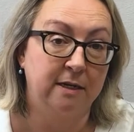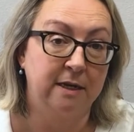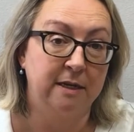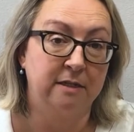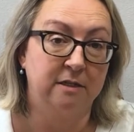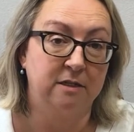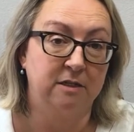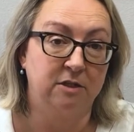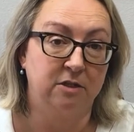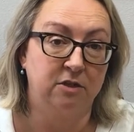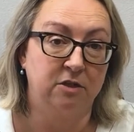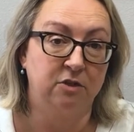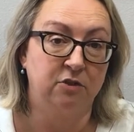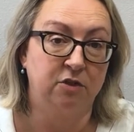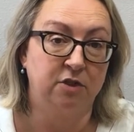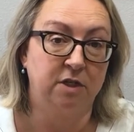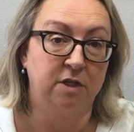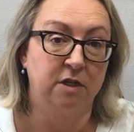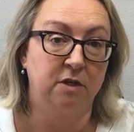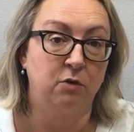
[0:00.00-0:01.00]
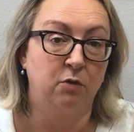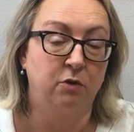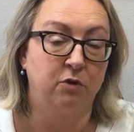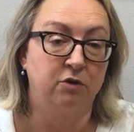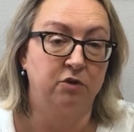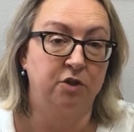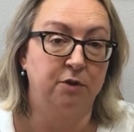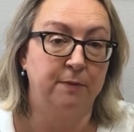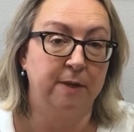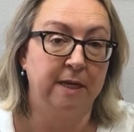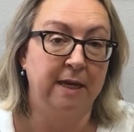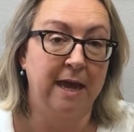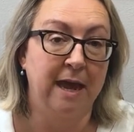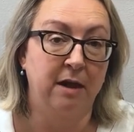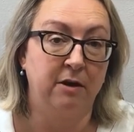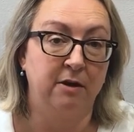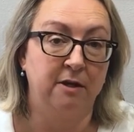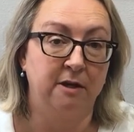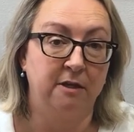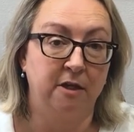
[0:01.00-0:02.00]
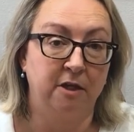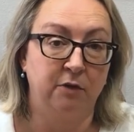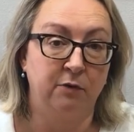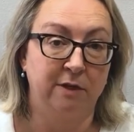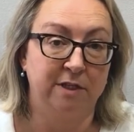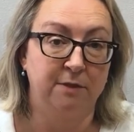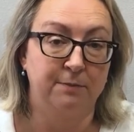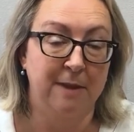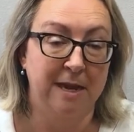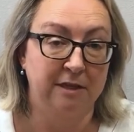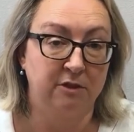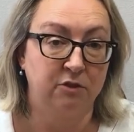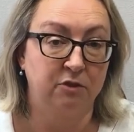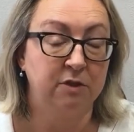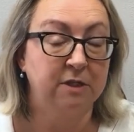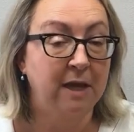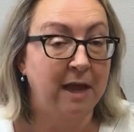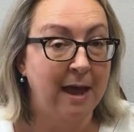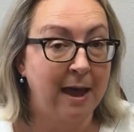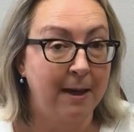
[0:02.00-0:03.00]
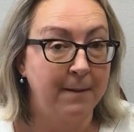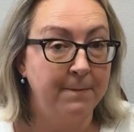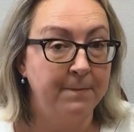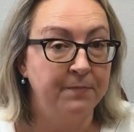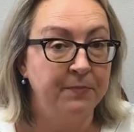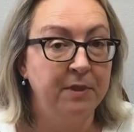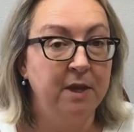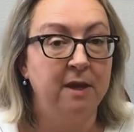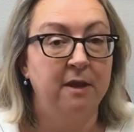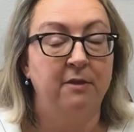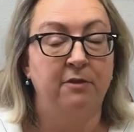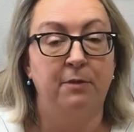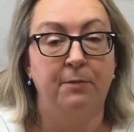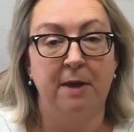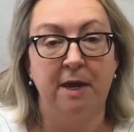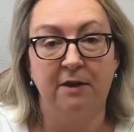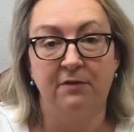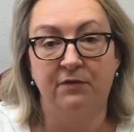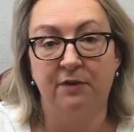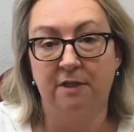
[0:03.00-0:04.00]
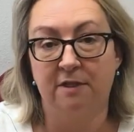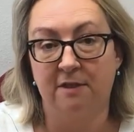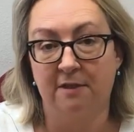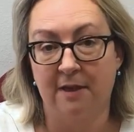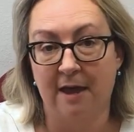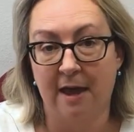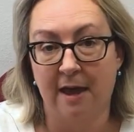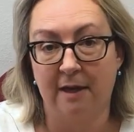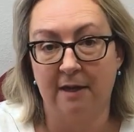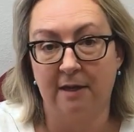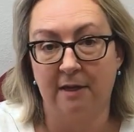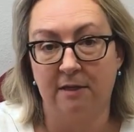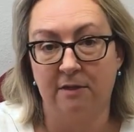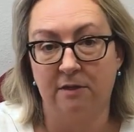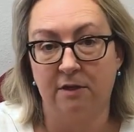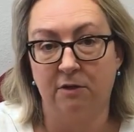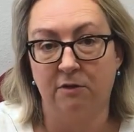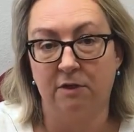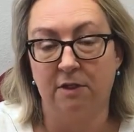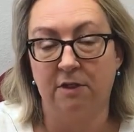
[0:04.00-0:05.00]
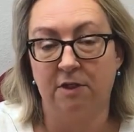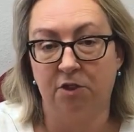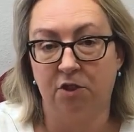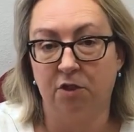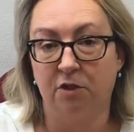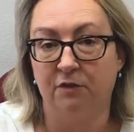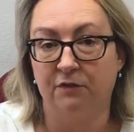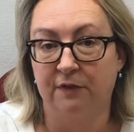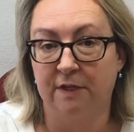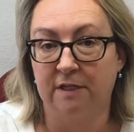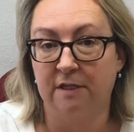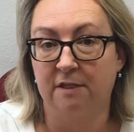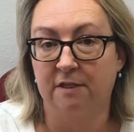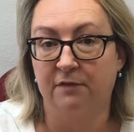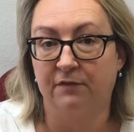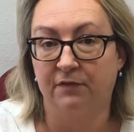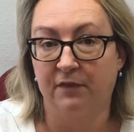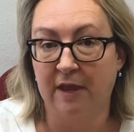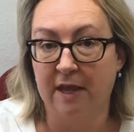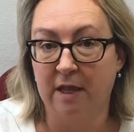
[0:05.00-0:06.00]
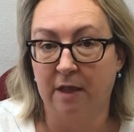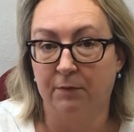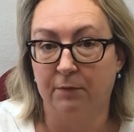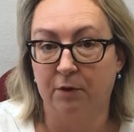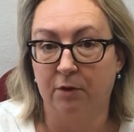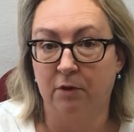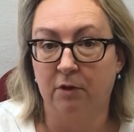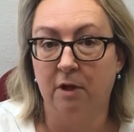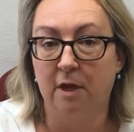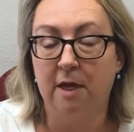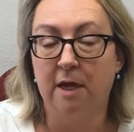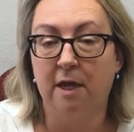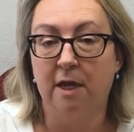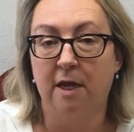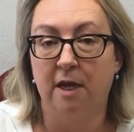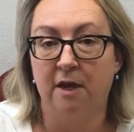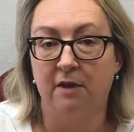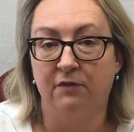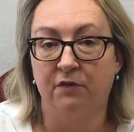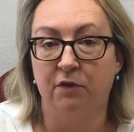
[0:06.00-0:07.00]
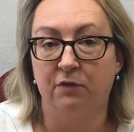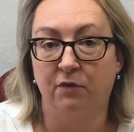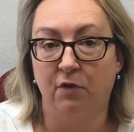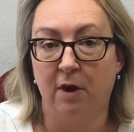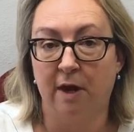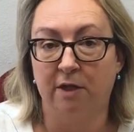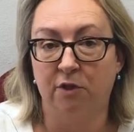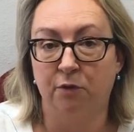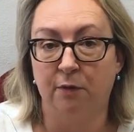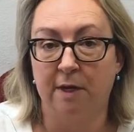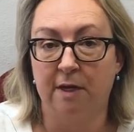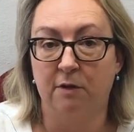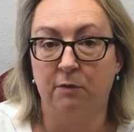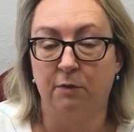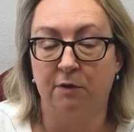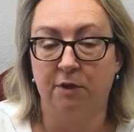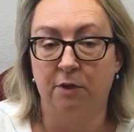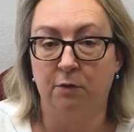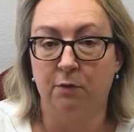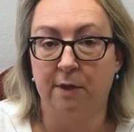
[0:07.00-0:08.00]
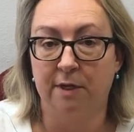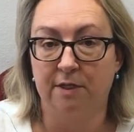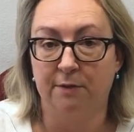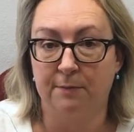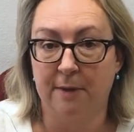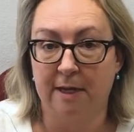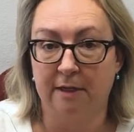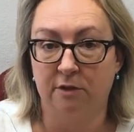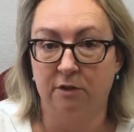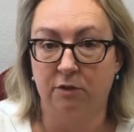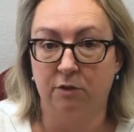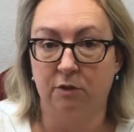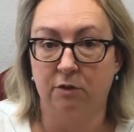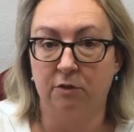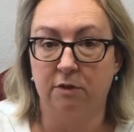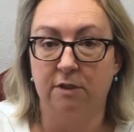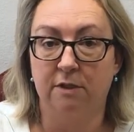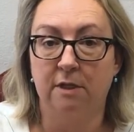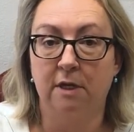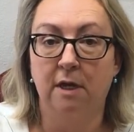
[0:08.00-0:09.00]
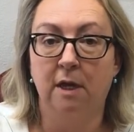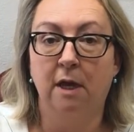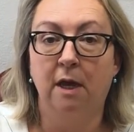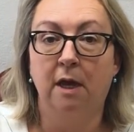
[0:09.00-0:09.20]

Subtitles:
institution in order to be counted in the U.S. master's cap. The benefit to that is there's additional visas available if you've graduated with the U.S. master's.